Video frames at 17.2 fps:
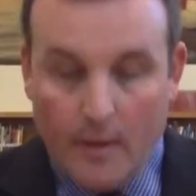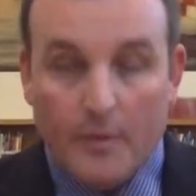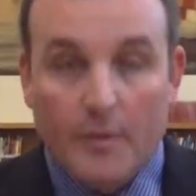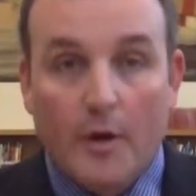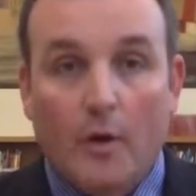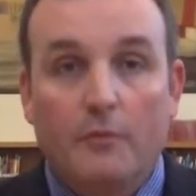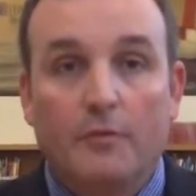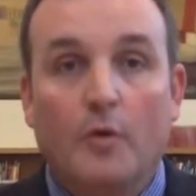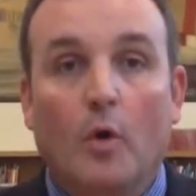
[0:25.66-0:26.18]

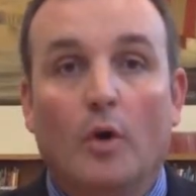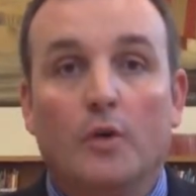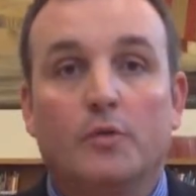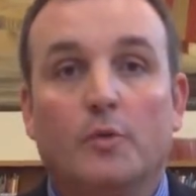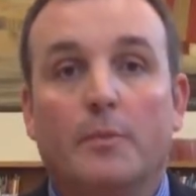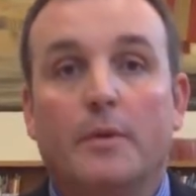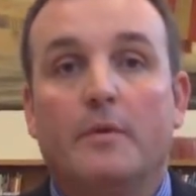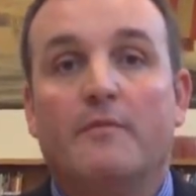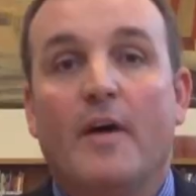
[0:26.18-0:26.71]
There, of course,
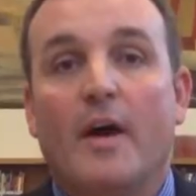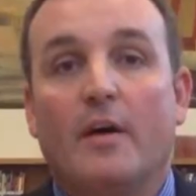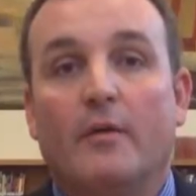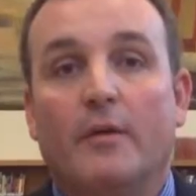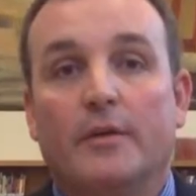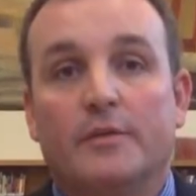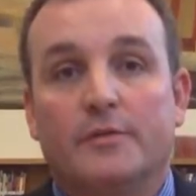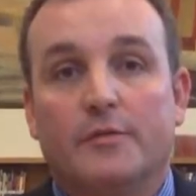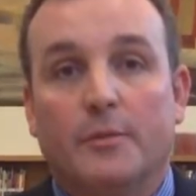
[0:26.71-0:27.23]
will be
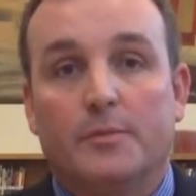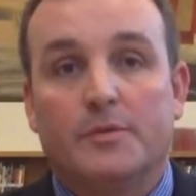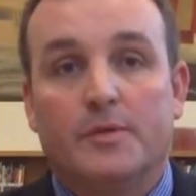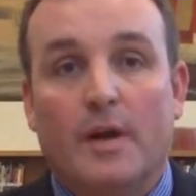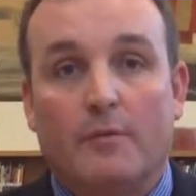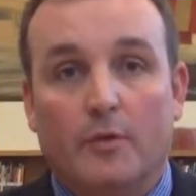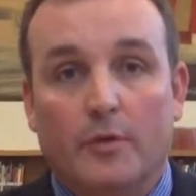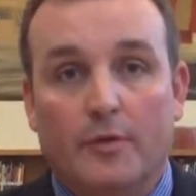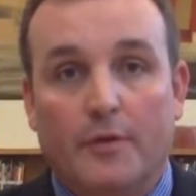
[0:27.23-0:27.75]
veterans from
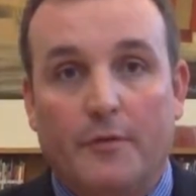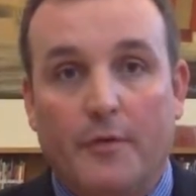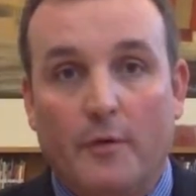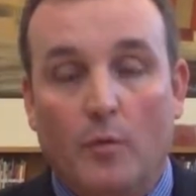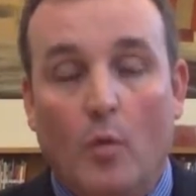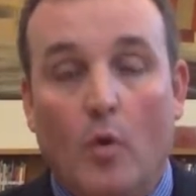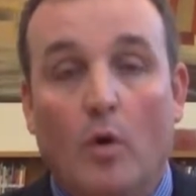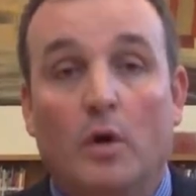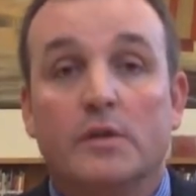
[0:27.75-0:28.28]
several
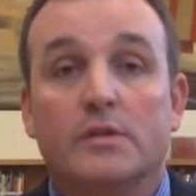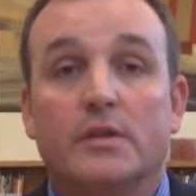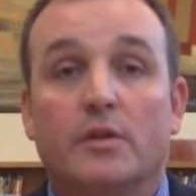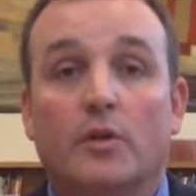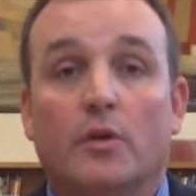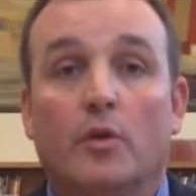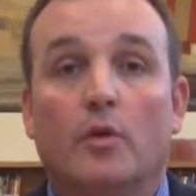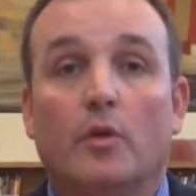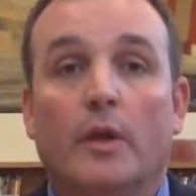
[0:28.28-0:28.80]
different wars,
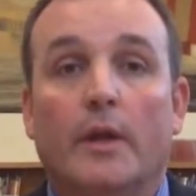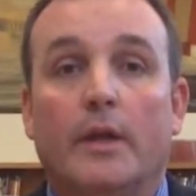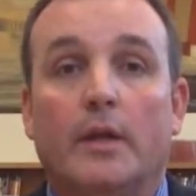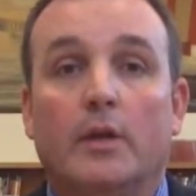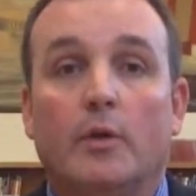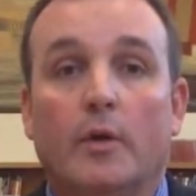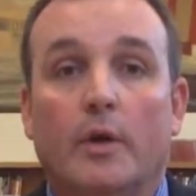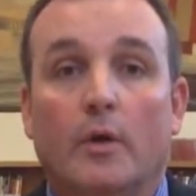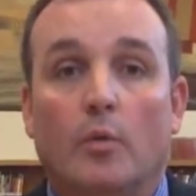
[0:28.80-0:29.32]

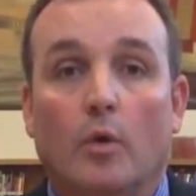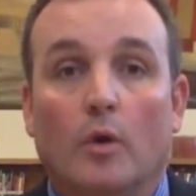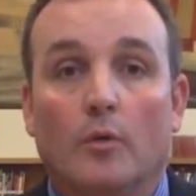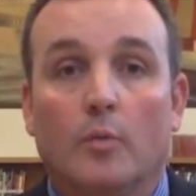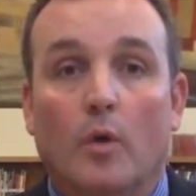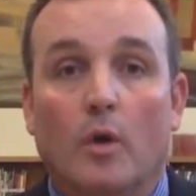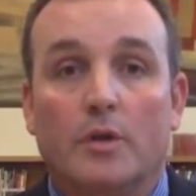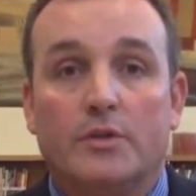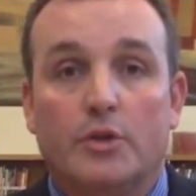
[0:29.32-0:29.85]
including World
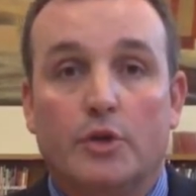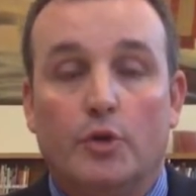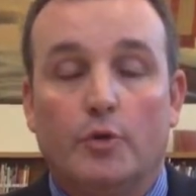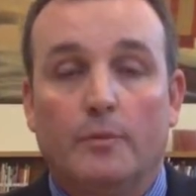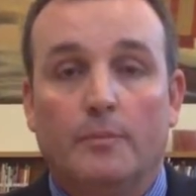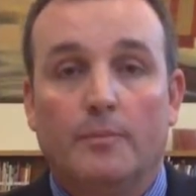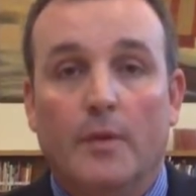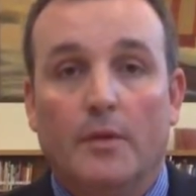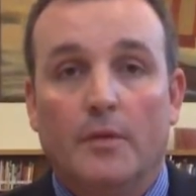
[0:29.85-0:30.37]
War
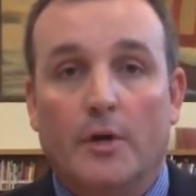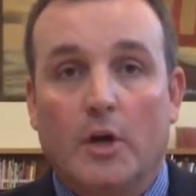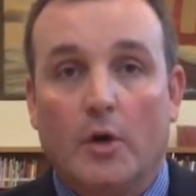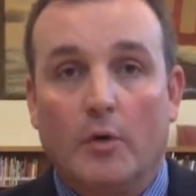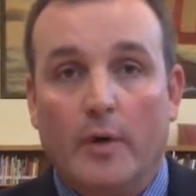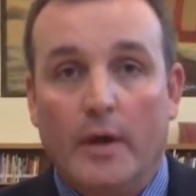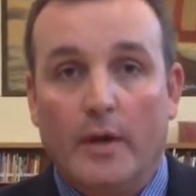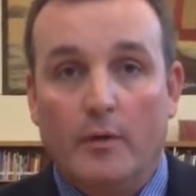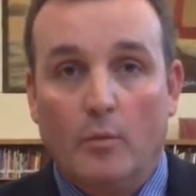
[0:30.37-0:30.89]
II, the
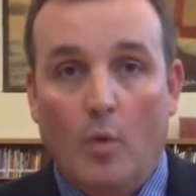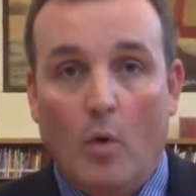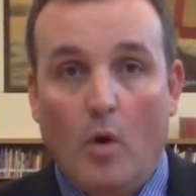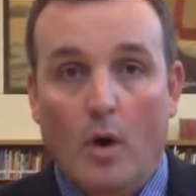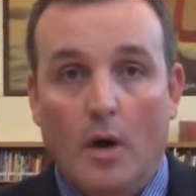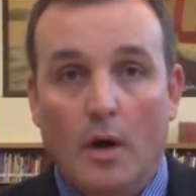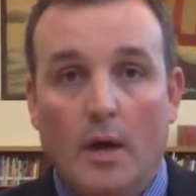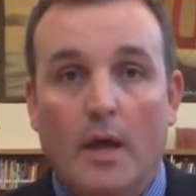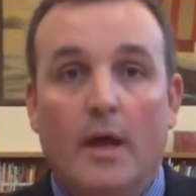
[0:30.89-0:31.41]
Korean
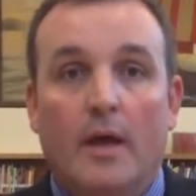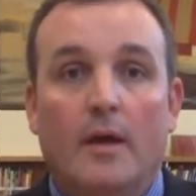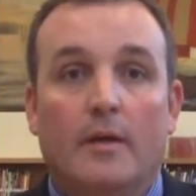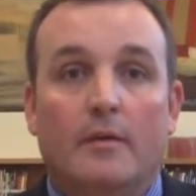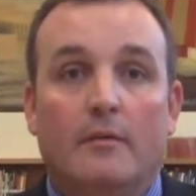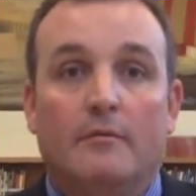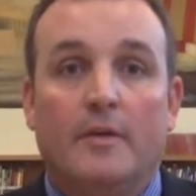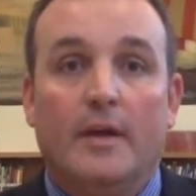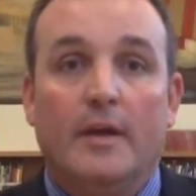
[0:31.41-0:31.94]
War,
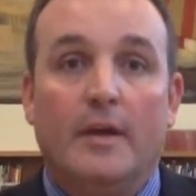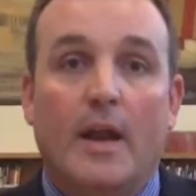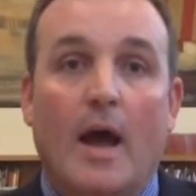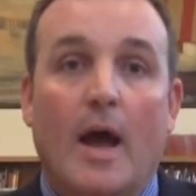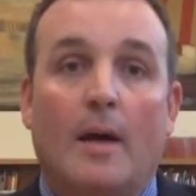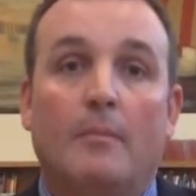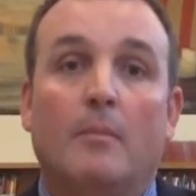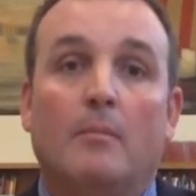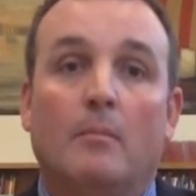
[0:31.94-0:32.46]

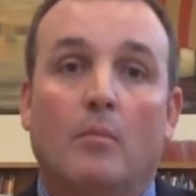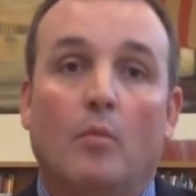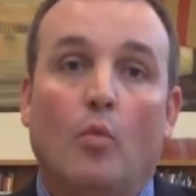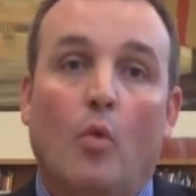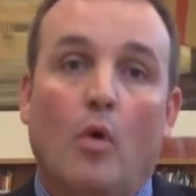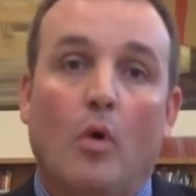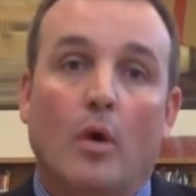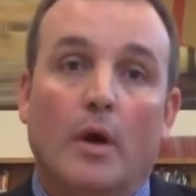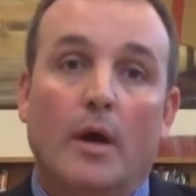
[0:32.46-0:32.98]
Vietnam
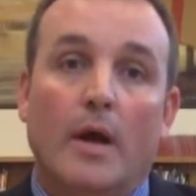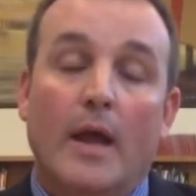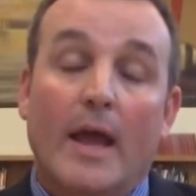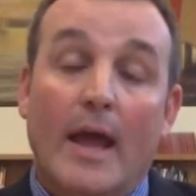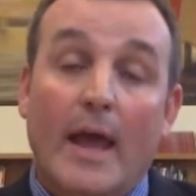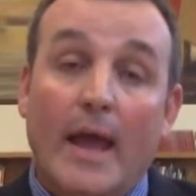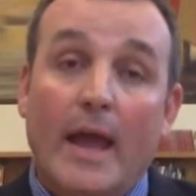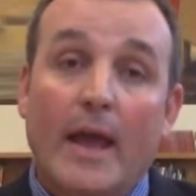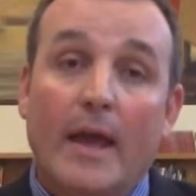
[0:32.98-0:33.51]
War,
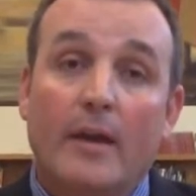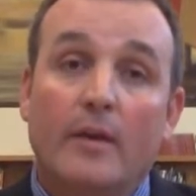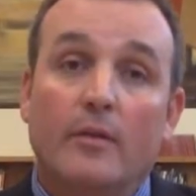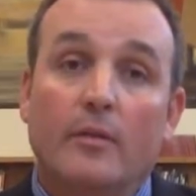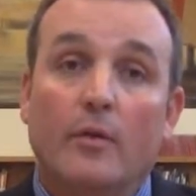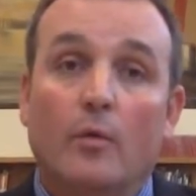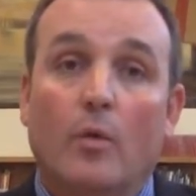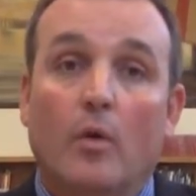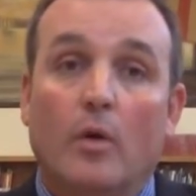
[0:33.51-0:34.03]

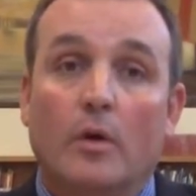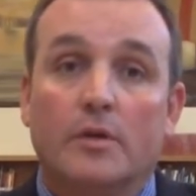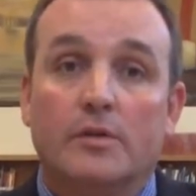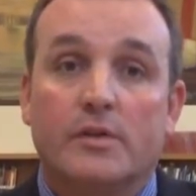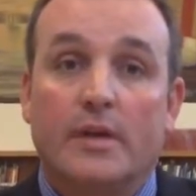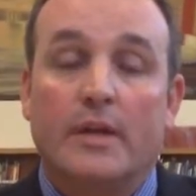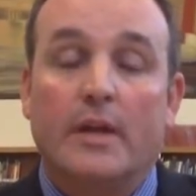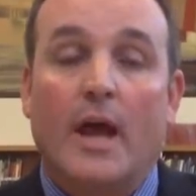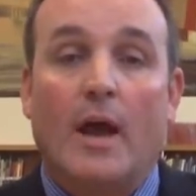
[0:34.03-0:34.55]
and the wars
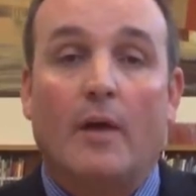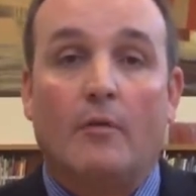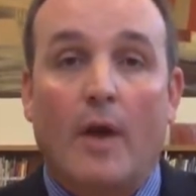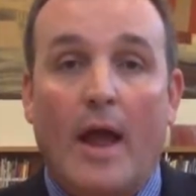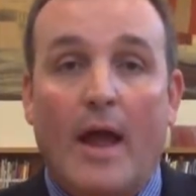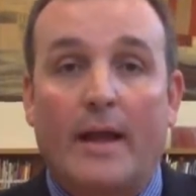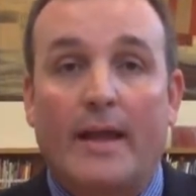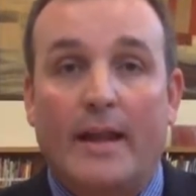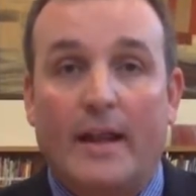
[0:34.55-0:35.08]
in
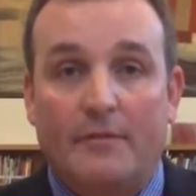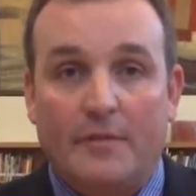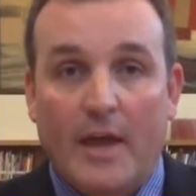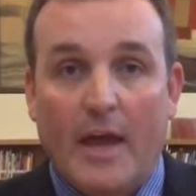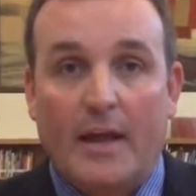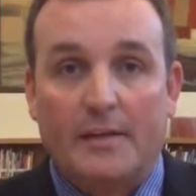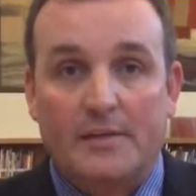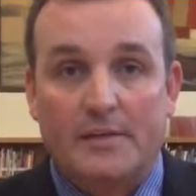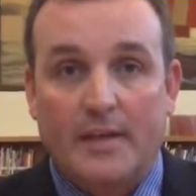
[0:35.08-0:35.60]
Iraq and
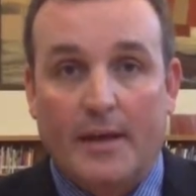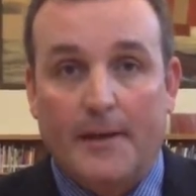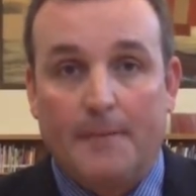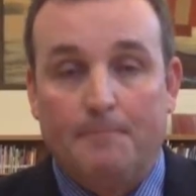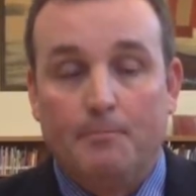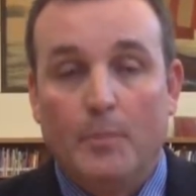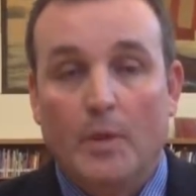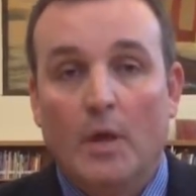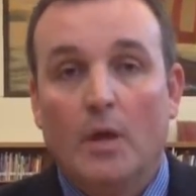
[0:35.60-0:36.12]
Afghanistan.
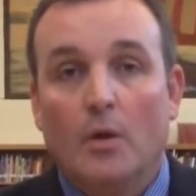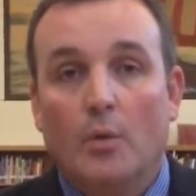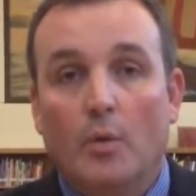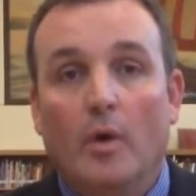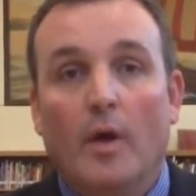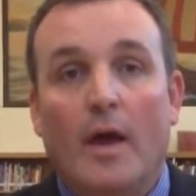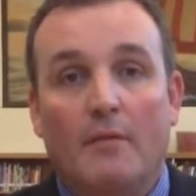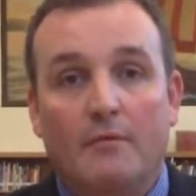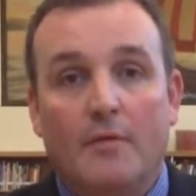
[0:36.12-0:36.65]

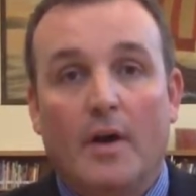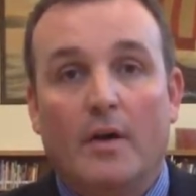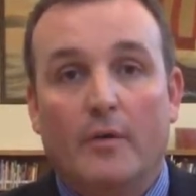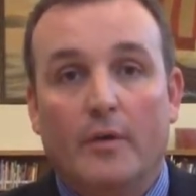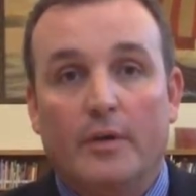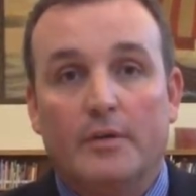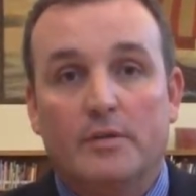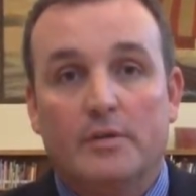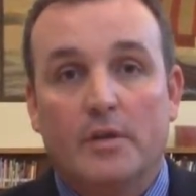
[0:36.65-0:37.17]
We'll have
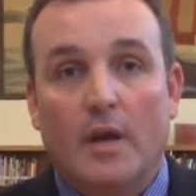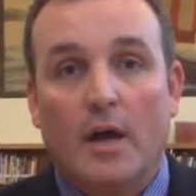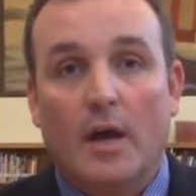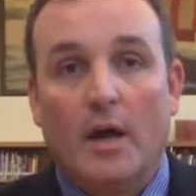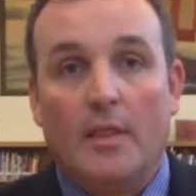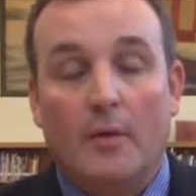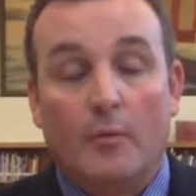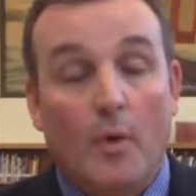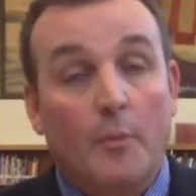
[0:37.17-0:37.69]
veterans
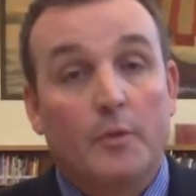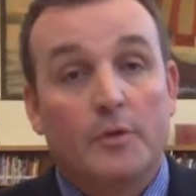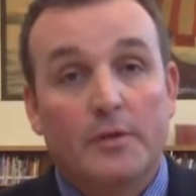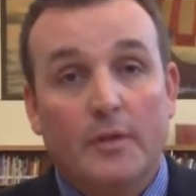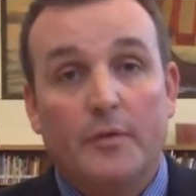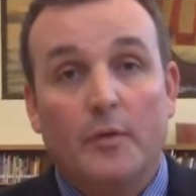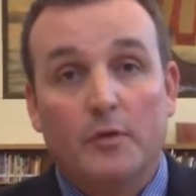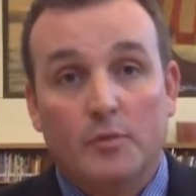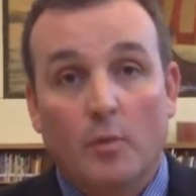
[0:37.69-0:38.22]
that
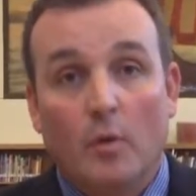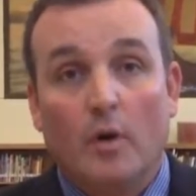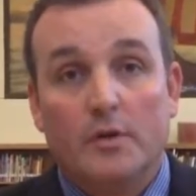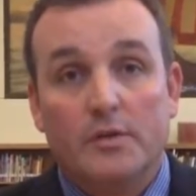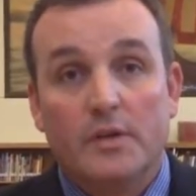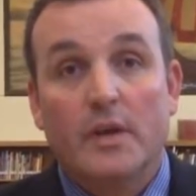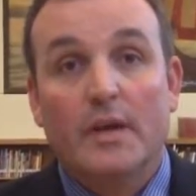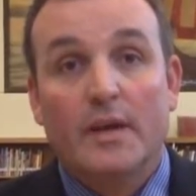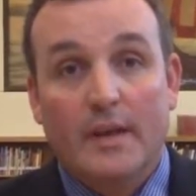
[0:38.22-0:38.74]
represent those
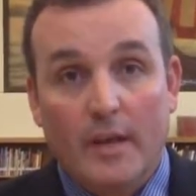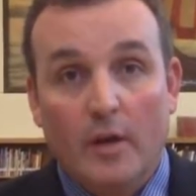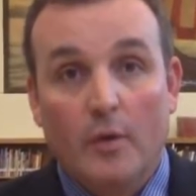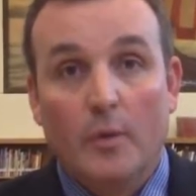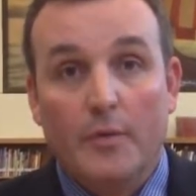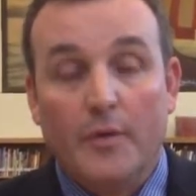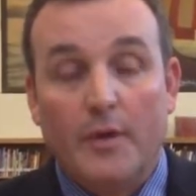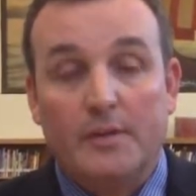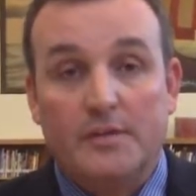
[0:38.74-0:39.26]
wars here
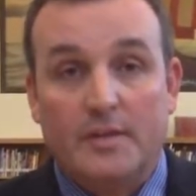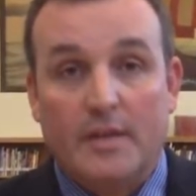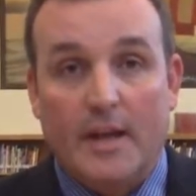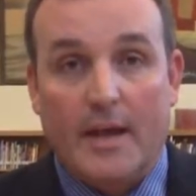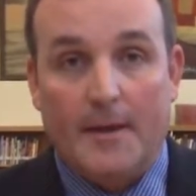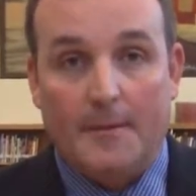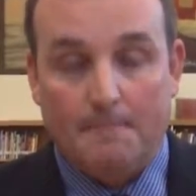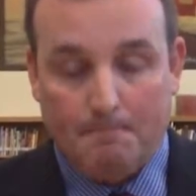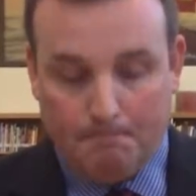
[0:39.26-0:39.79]
with us
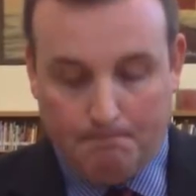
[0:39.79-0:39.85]
today.